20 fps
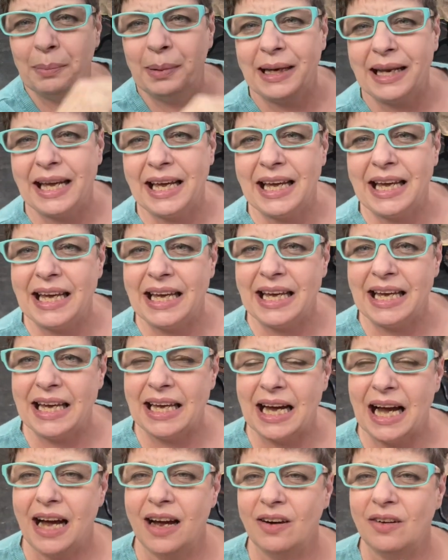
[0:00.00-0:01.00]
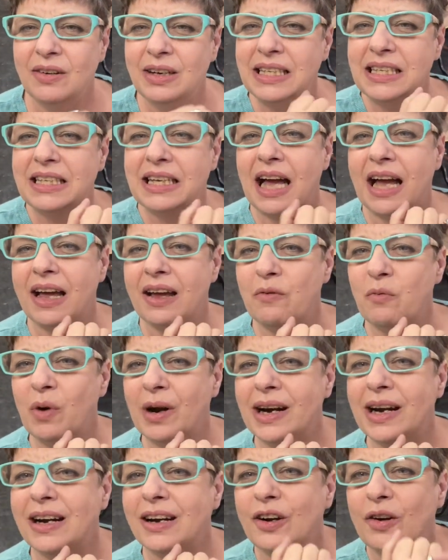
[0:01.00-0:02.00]
blingy? I
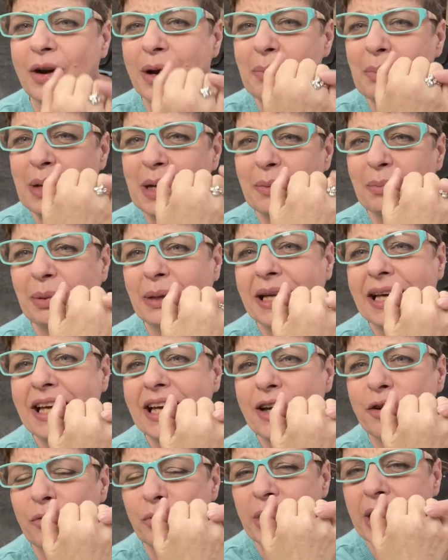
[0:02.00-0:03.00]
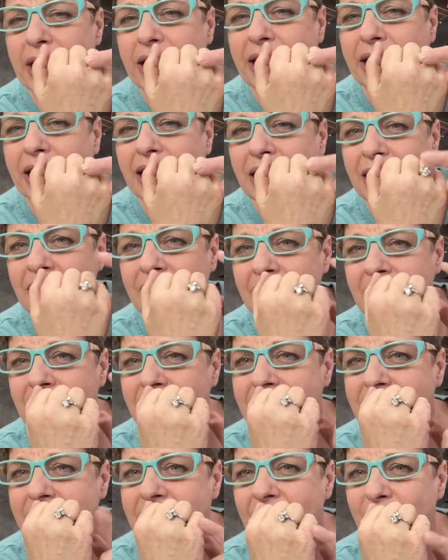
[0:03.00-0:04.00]
wanted a great big blingy ring
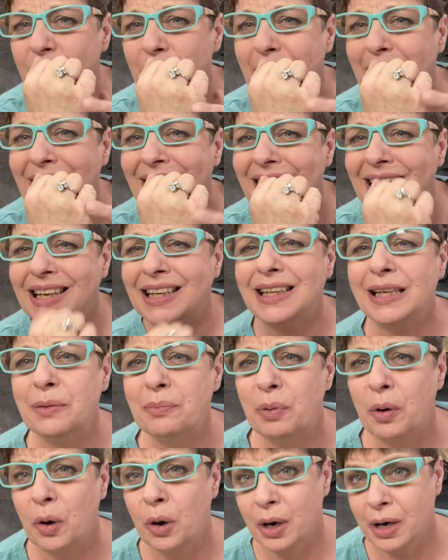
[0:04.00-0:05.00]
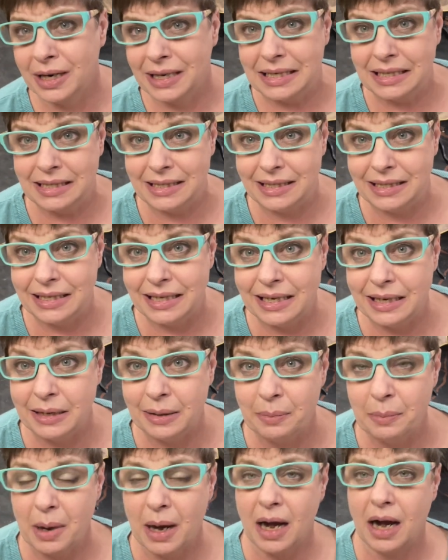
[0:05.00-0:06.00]
to cover my ugly poor
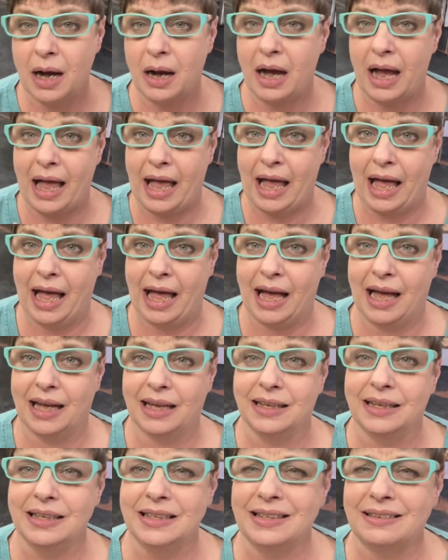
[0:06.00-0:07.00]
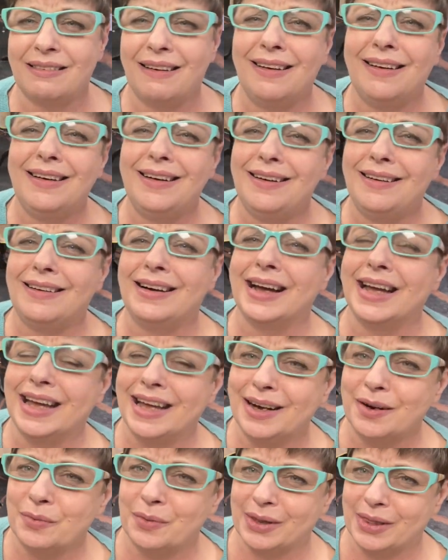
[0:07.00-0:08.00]
eczema hands. Oh, I
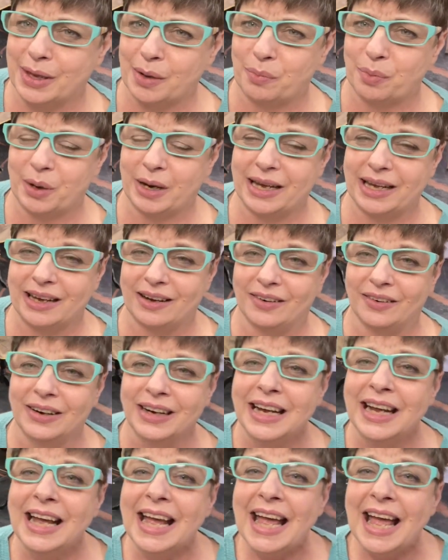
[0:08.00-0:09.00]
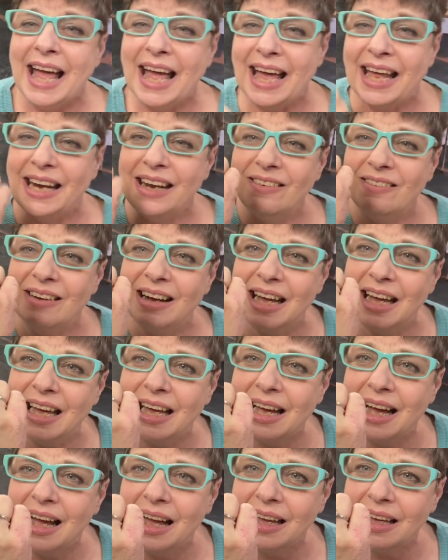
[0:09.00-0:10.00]
hate it when they break out.
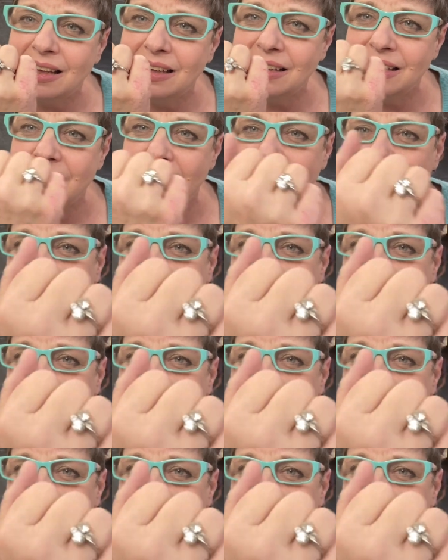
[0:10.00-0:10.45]
Anyway, I got that